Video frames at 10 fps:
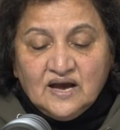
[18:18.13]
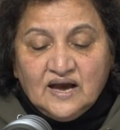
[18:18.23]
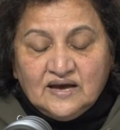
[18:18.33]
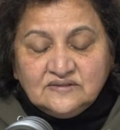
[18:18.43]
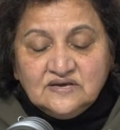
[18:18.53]

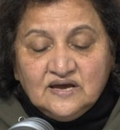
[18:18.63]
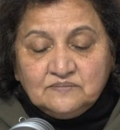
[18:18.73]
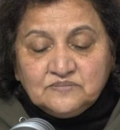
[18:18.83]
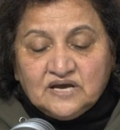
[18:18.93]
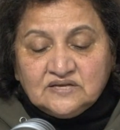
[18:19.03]
and the
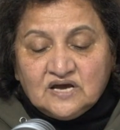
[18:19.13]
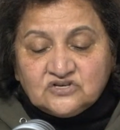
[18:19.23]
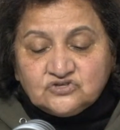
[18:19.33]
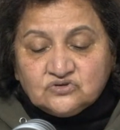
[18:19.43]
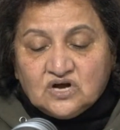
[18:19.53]
MK
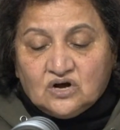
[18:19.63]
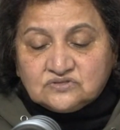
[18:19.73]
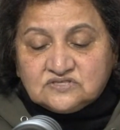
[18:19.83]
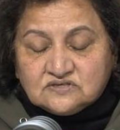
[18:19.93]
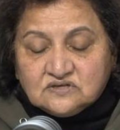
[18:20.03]
National
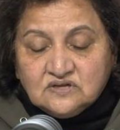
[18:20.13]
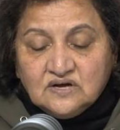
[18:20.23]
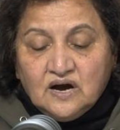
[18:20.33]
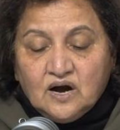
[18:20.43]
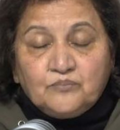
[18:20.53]
Council
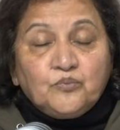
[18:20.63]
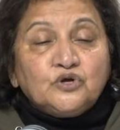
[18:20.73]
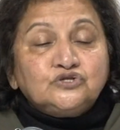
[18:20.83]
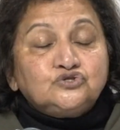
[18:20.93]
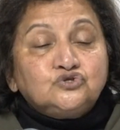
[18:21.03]

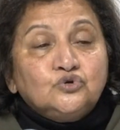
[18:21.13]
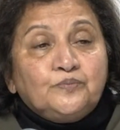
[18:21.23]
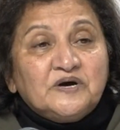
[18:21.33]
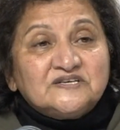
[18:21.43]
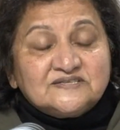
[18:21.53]
appoint 2
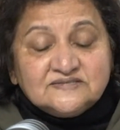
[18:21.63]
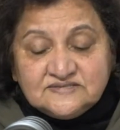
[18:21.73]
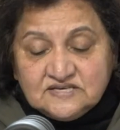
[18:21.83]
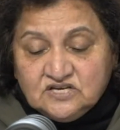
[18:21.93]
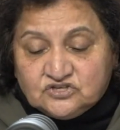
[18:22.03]

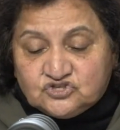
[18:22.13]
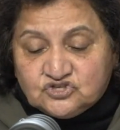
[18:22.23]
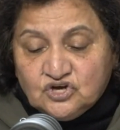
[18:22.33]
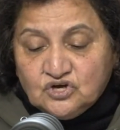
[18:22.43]
persons each